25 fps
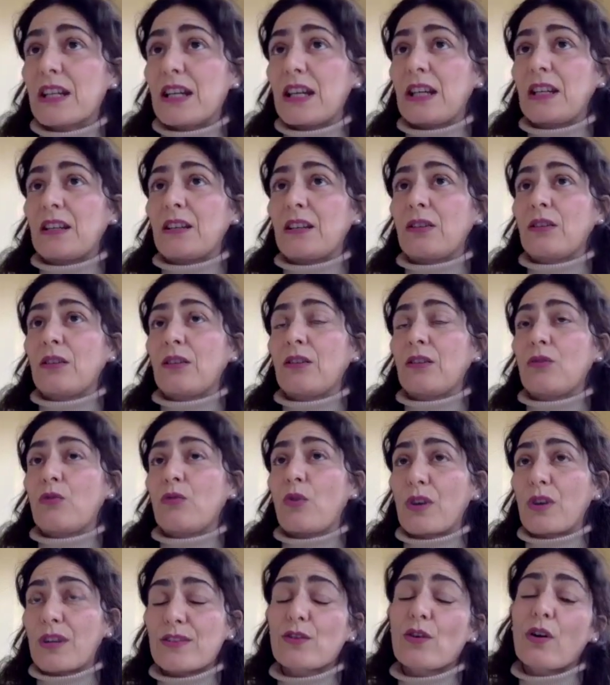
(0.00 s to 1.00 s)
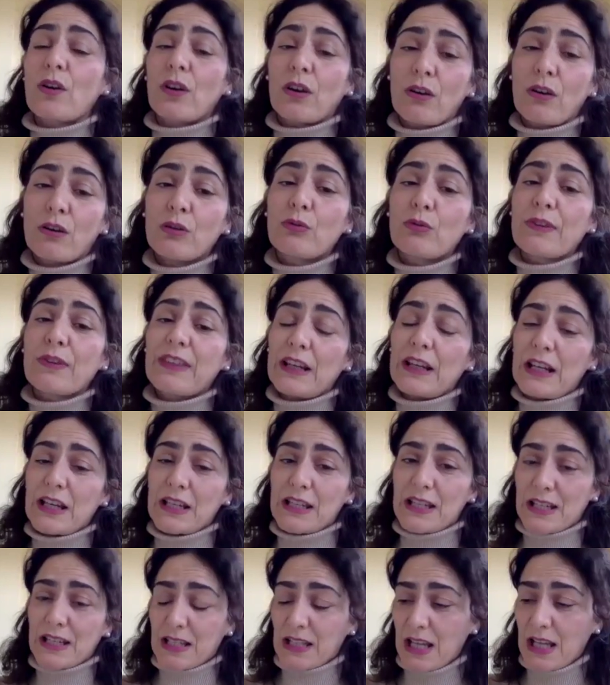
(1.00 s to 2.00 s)
in what is going on with the
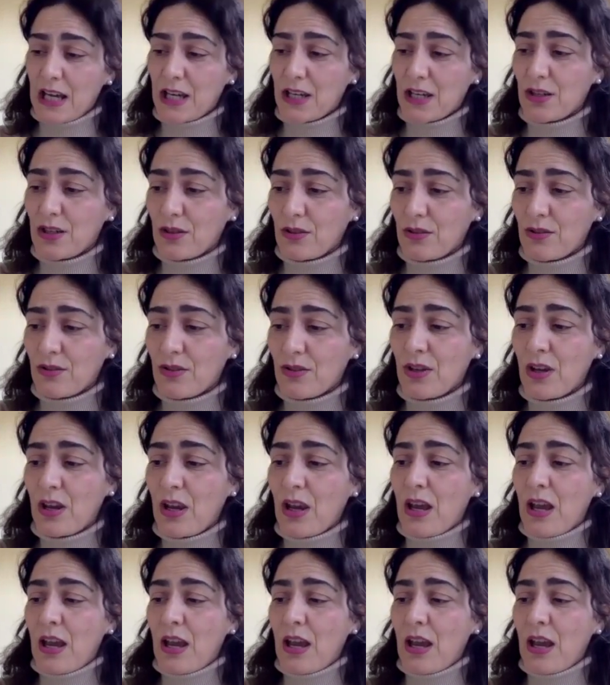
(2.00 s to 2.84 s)
legislations,